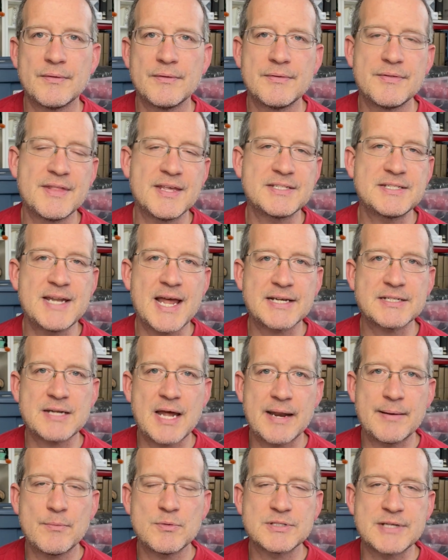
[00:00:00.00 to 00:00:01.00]
This next
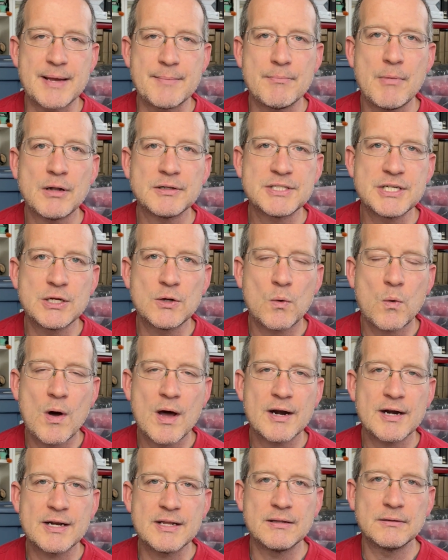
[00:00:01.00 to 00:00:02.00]
item was a
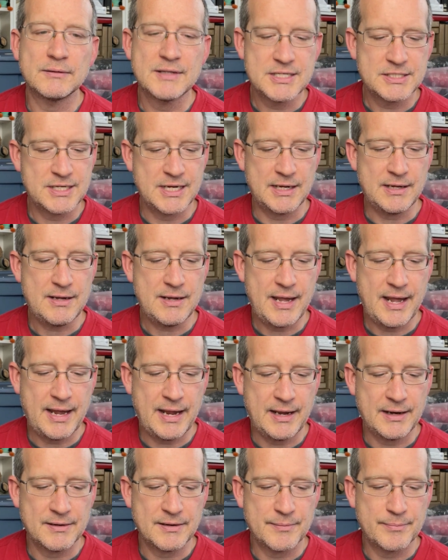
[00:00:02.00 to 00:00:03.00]
multi-quantity listing,
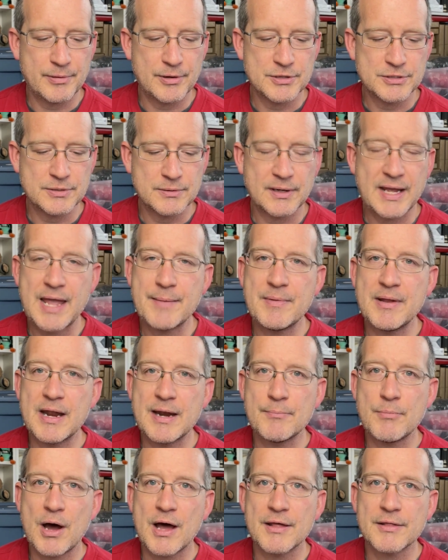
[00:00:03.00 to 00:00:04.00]
and the person came in
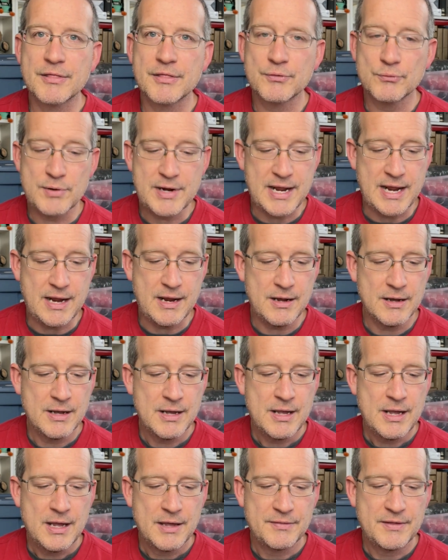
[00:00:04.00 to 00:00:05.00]
and bought 3.
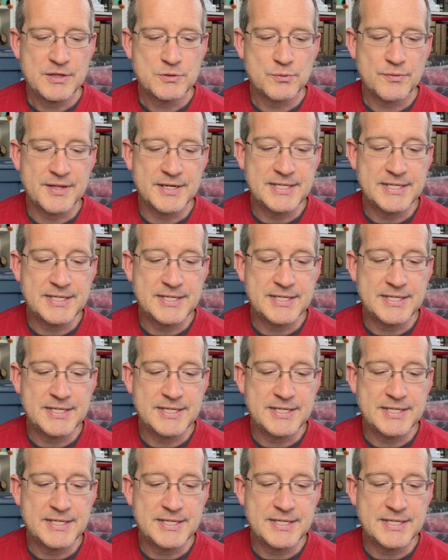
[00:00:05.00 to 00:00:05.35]
These were the